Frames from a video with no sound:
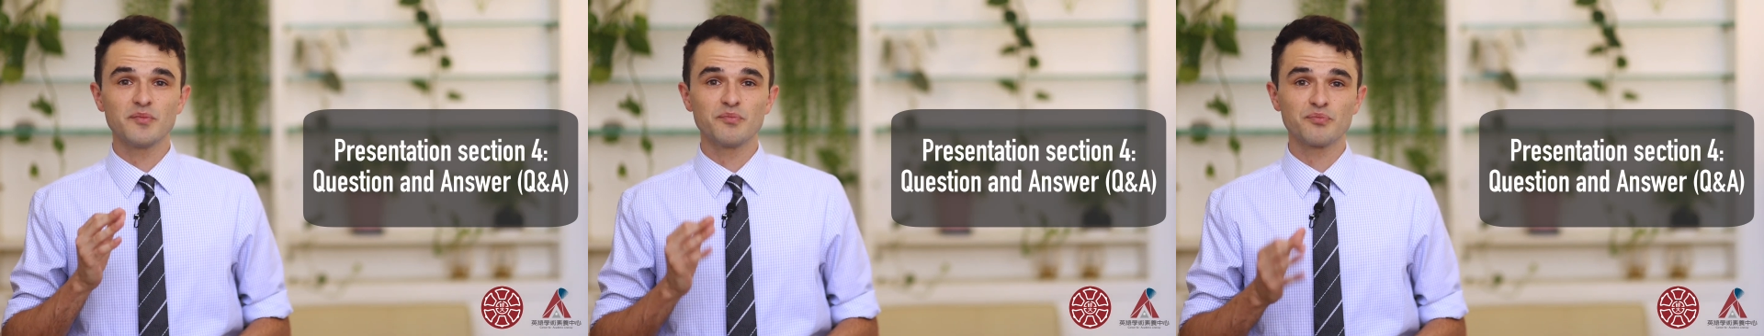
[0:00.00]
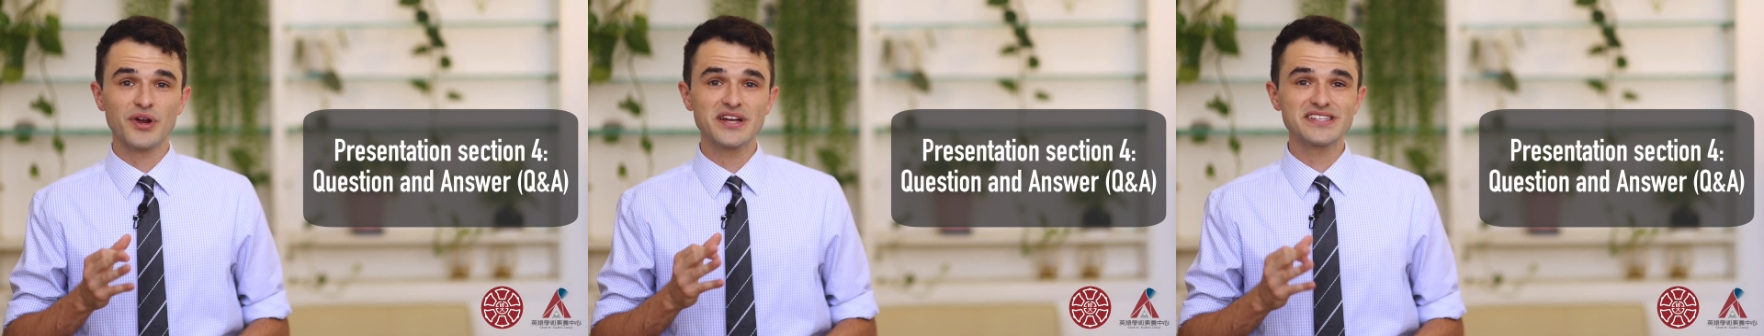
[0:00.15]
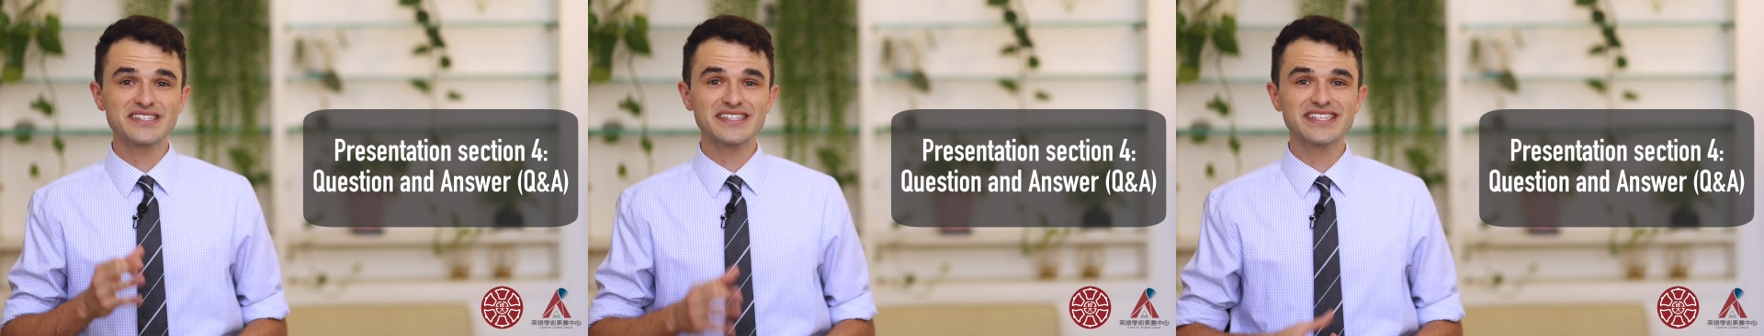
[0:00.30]

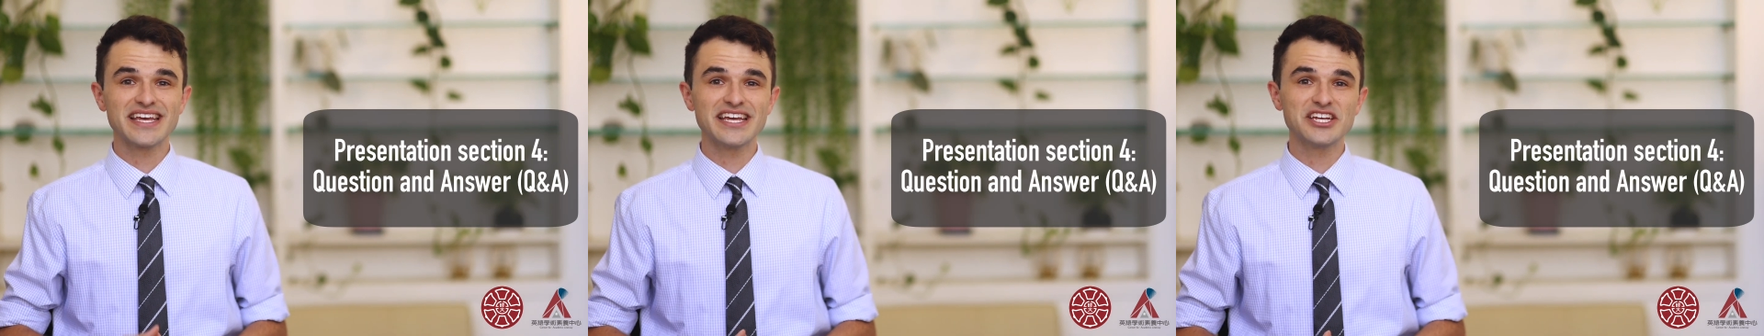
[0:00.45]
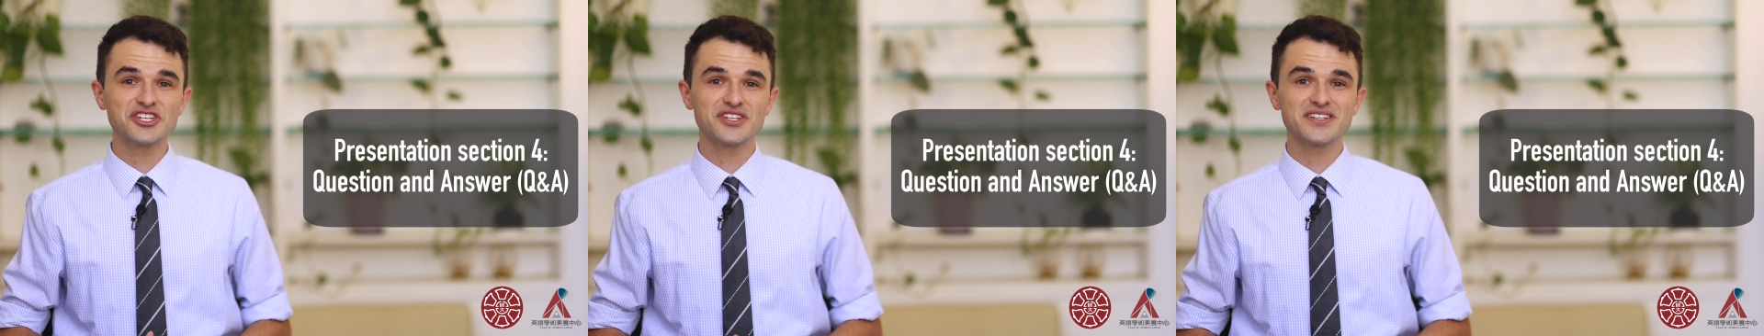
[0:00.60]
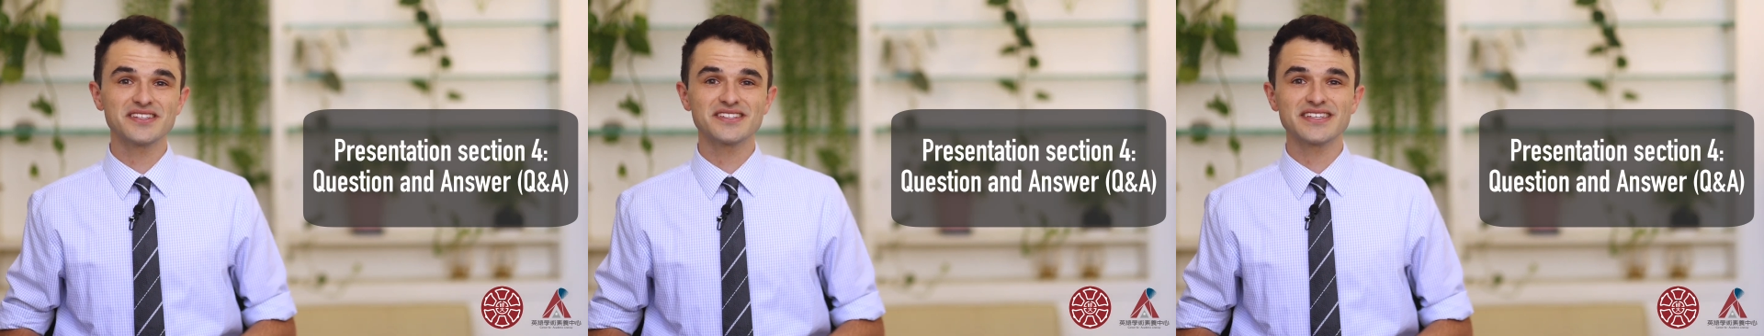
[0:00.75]

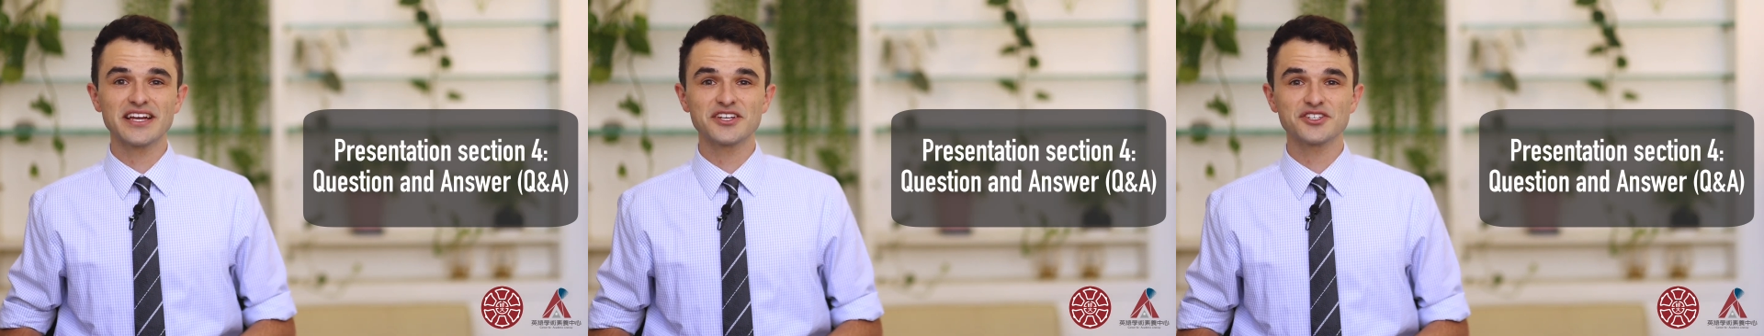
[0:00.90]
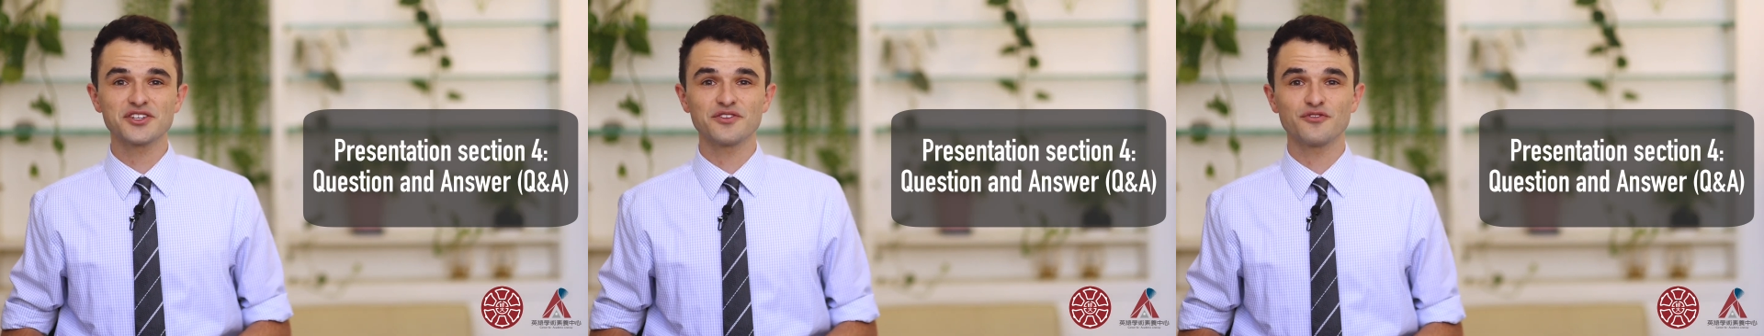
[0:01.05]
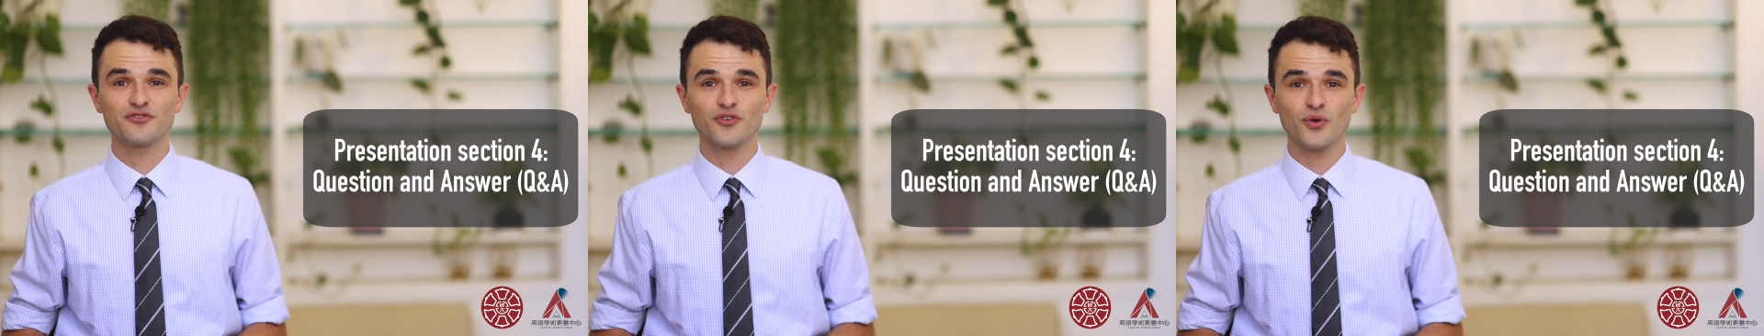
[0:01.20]
Presentation
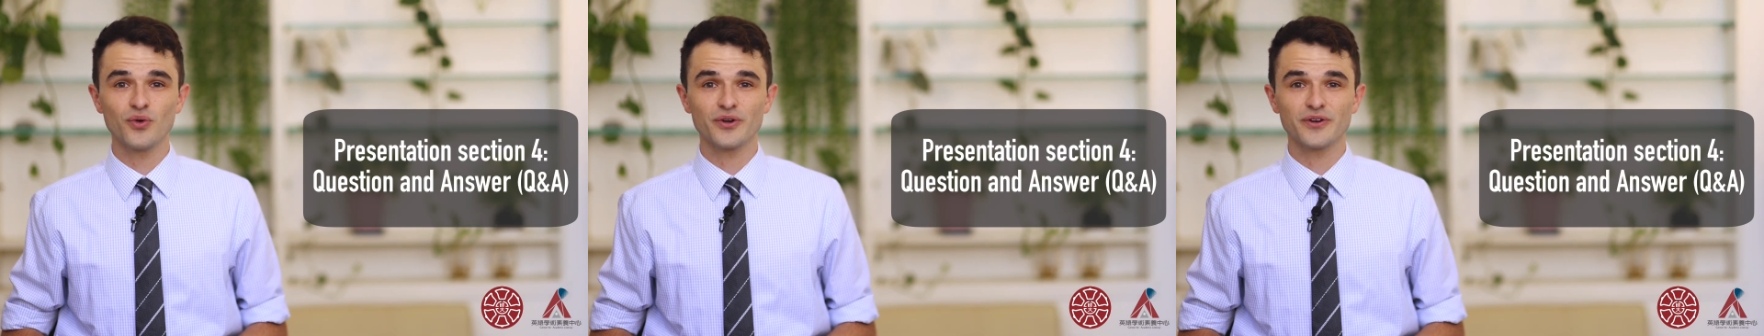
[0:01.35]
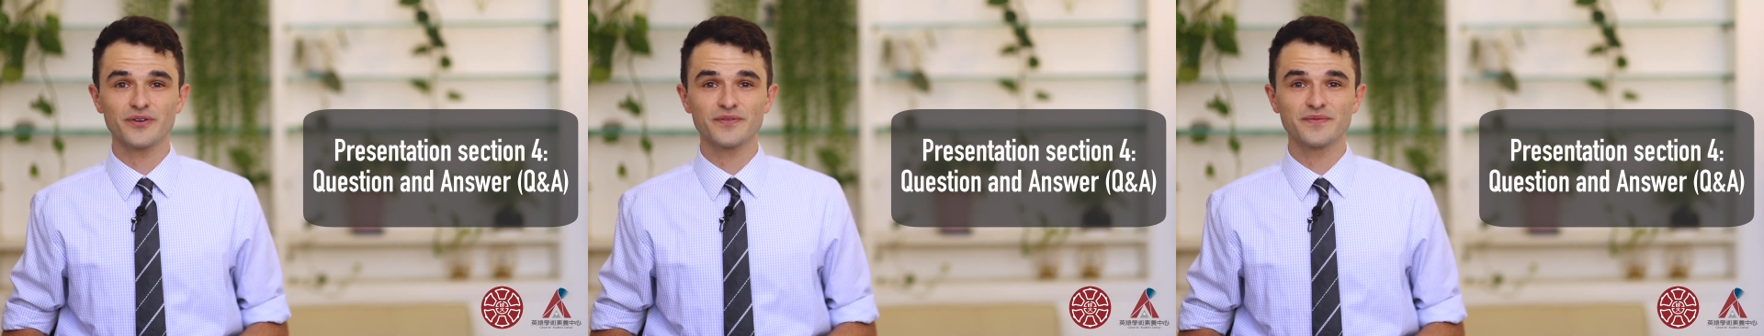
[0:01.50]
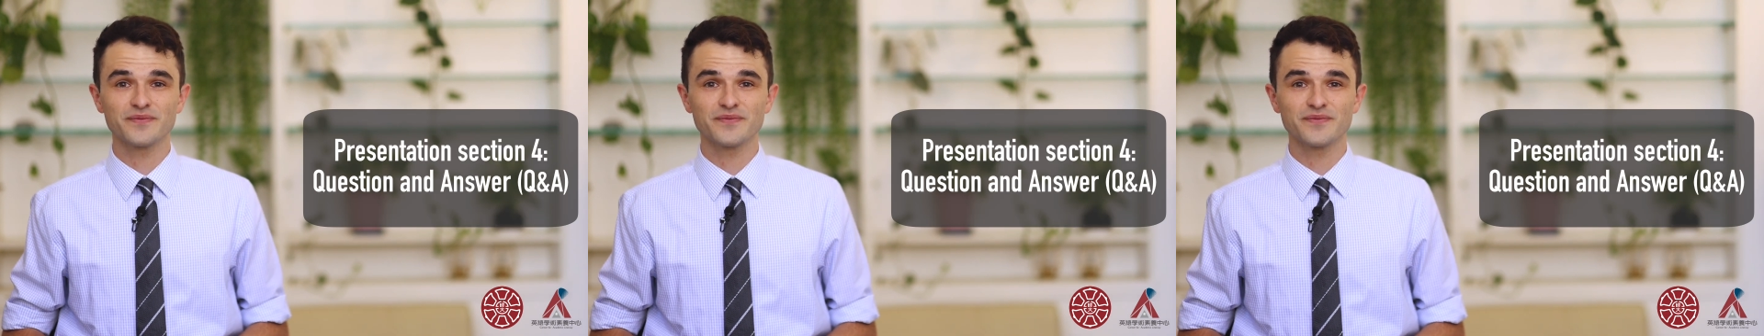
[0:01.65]
section 4,